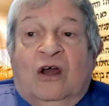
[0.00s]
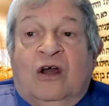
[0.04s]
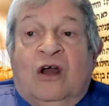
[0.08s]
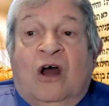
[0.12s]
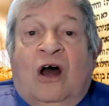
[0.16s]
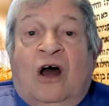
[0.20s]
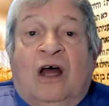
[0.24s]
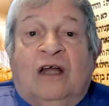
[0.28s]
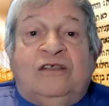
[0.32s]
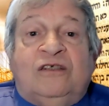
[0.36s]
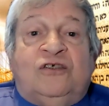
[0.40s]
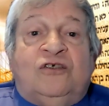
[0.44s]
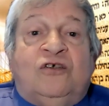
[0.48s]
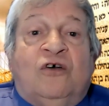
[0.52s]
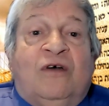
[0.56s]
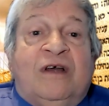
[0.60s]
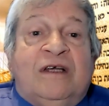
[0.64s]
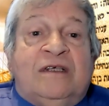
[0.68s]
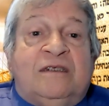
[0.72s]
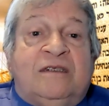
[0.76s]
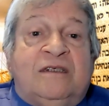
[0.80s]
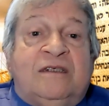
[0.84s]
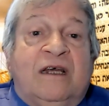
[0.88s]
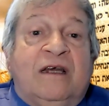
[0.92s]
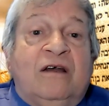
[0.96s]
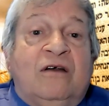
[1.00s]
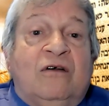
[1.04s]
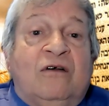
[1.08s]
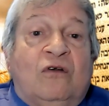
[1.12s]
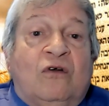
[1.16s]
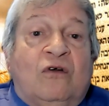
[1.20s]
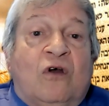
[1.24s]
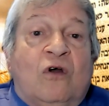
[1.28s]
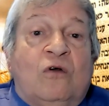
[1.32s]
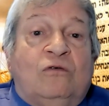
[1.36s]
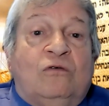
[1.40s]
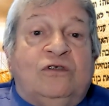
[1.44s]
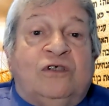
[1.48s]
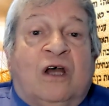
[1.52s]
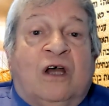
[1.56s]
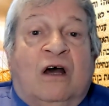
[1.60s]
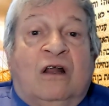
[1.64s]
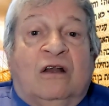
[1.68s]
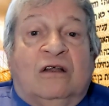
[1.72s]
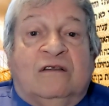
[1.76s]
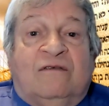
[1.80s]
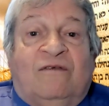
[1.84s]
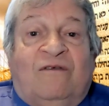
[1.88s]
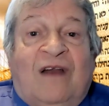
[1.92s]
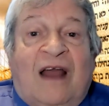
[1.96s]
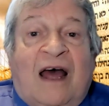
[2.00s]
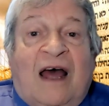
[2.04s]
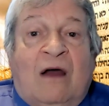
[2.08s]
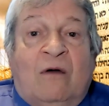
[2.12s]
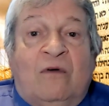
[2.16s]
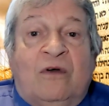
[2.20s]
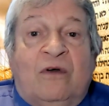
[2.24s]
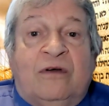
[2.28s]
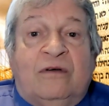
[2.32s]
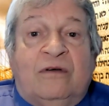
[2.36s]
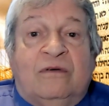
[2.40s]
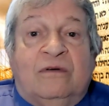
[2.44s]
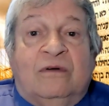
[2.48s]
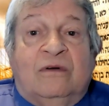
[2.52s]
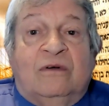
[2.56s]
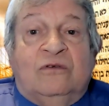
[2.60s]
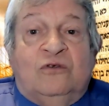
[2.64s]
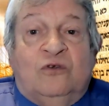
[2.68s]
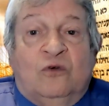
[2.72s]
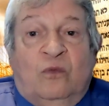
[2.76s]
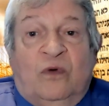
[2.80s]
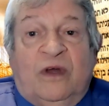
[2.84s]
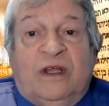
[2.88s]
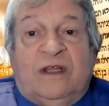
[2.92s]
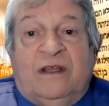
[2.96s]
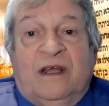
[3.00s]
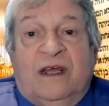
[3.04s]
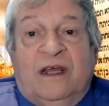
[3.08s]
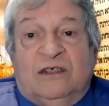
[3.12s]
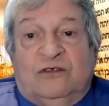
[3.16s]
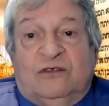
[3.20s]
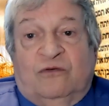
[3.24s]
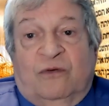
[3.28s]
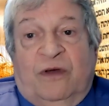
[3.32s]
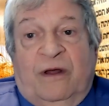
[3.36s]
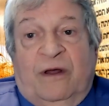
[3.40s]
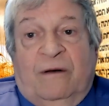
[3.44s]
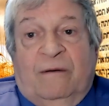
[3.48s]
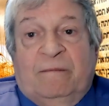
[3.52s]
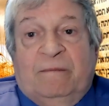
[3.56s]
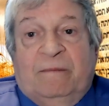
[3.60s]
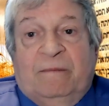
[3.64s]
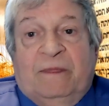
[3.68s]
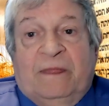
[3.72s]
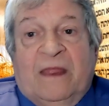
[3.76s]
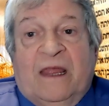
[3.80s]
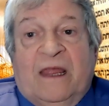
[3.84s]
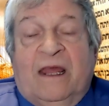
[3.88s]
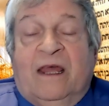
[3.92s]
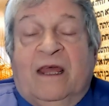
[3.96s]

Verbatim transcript: God saw a single rose colored flower, to wit, Israel.